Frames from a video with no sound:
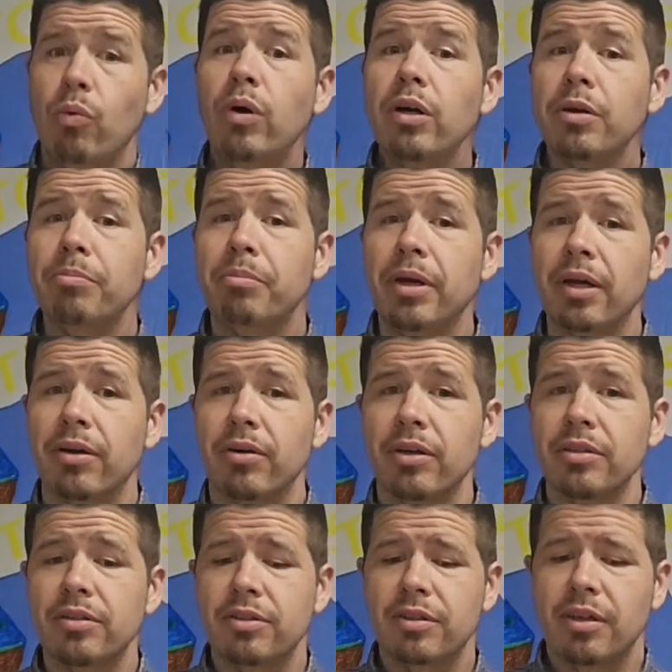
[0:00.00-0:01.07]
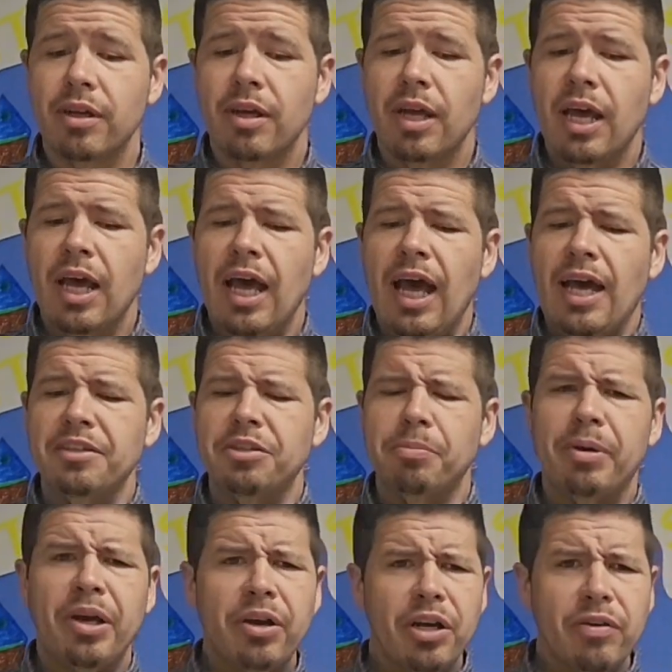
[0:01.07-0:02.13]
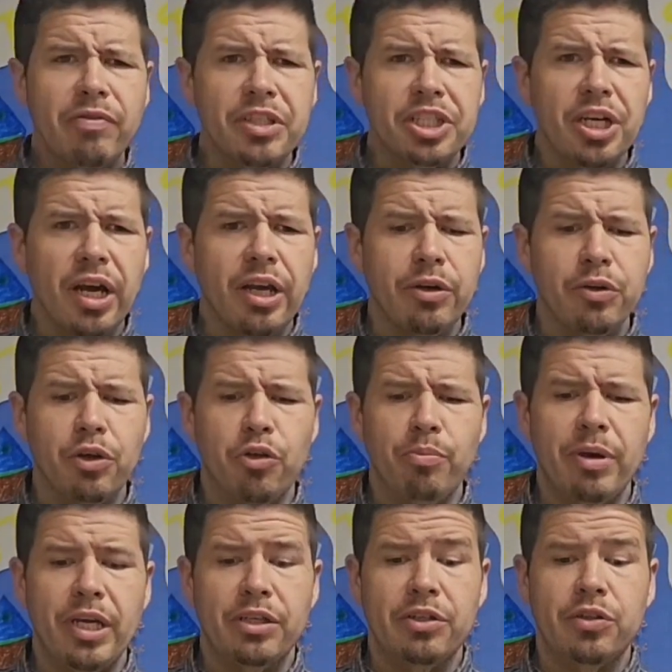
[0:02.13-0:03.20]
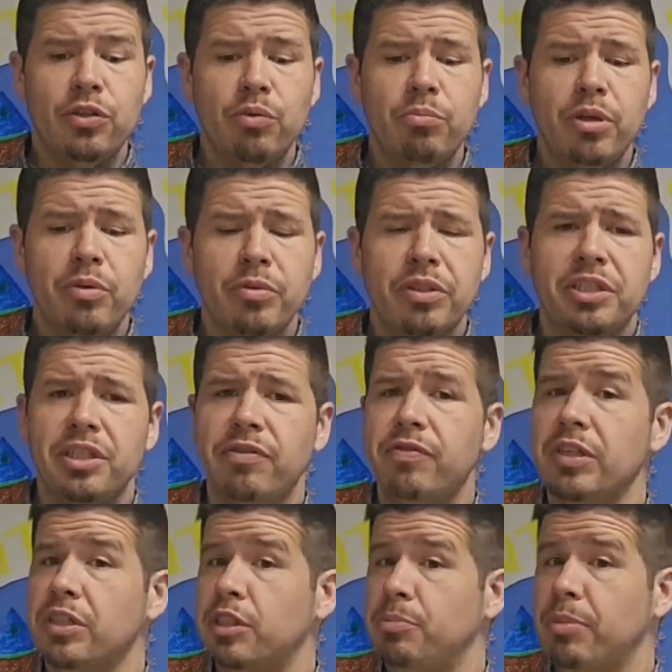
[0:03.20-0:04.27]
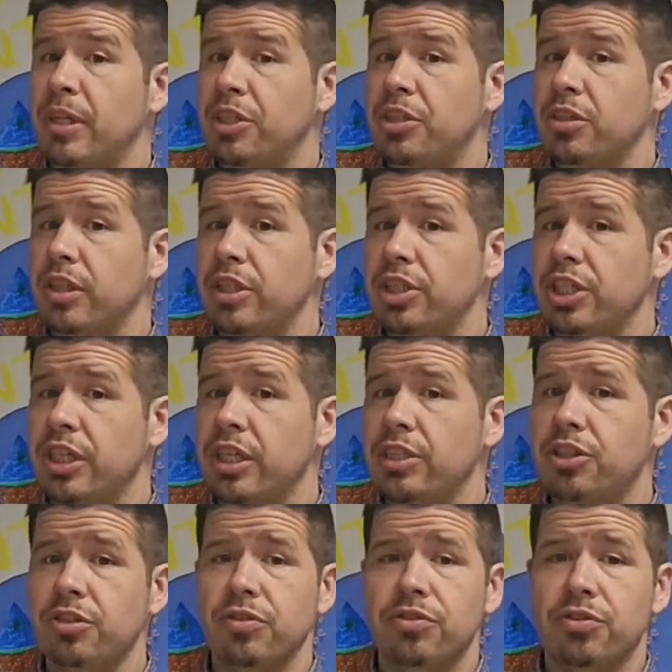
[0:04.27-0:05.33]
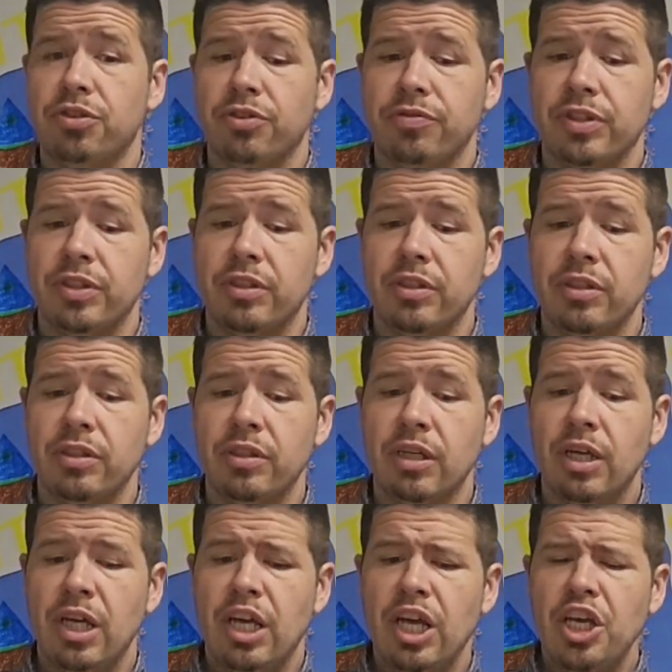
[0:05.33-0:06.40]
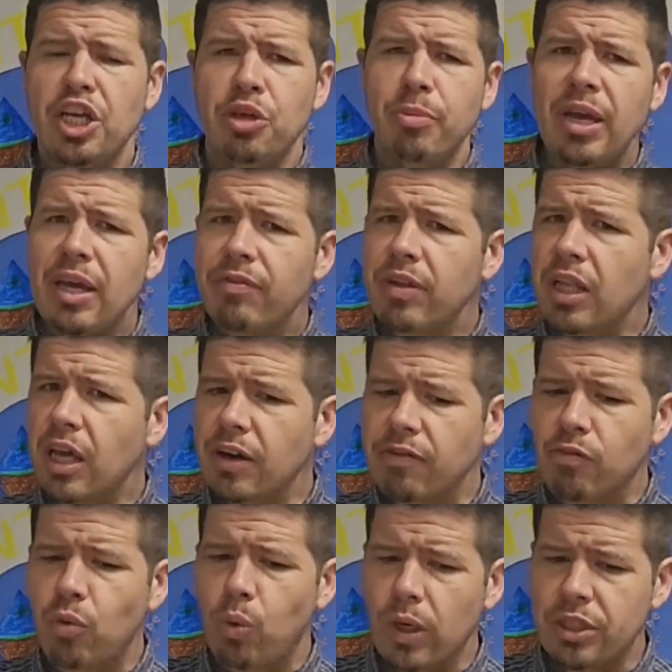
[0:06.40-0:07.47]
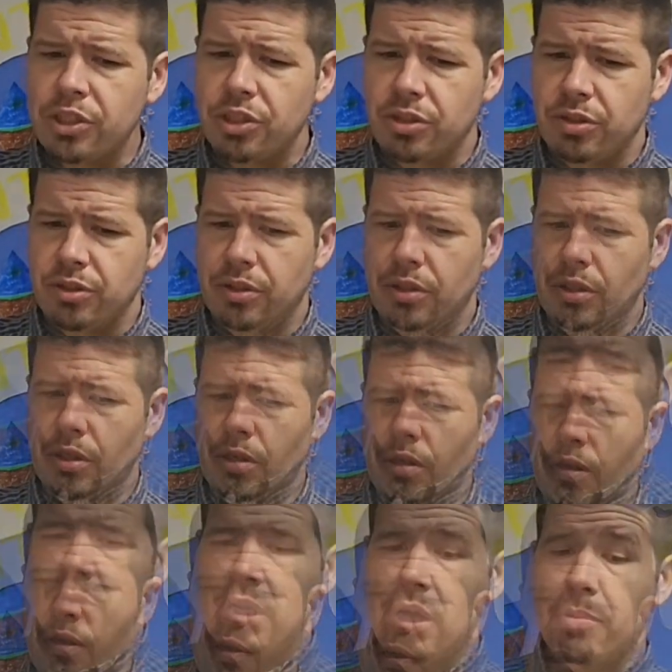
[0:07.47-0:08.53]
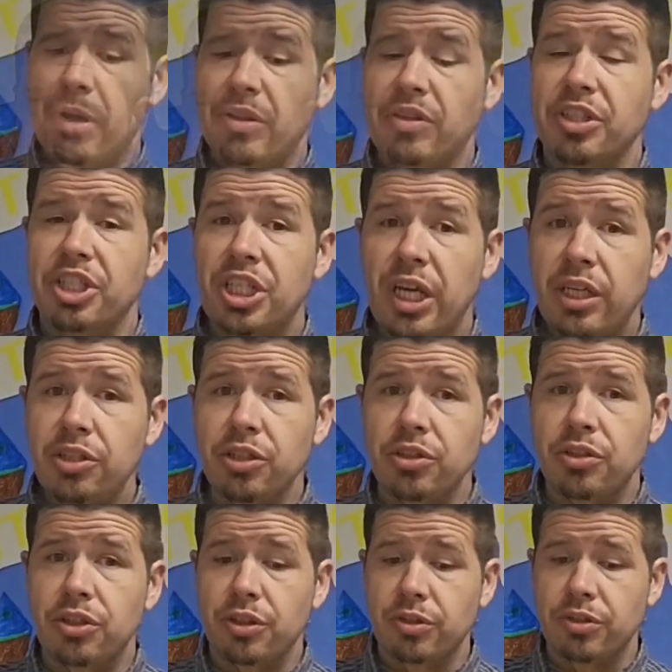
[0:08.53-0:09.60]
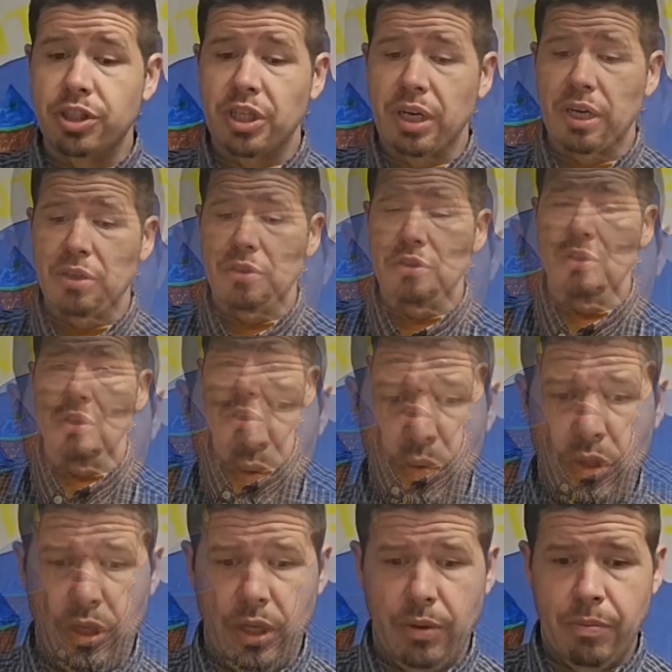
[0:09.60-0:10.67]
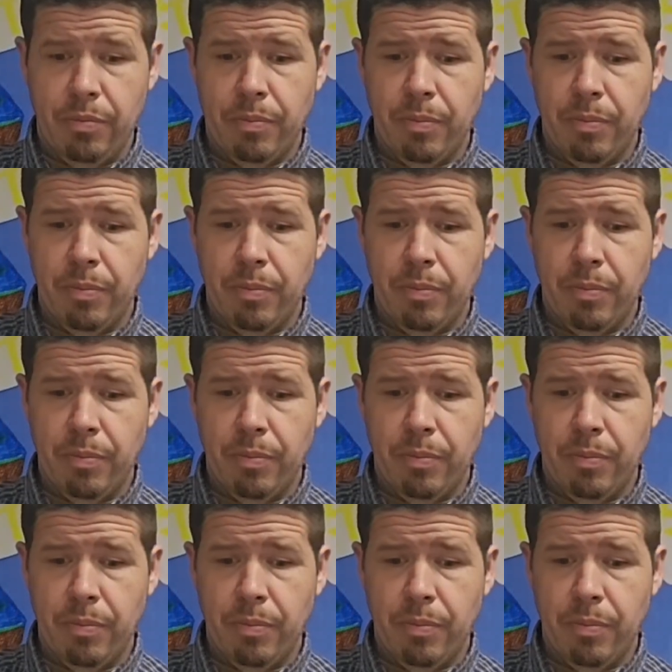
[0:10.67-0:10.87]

Welcome, parents. As a parent of a child who may soon be receiving special education services, you may have a lot of questions about the changes to your child's schooling.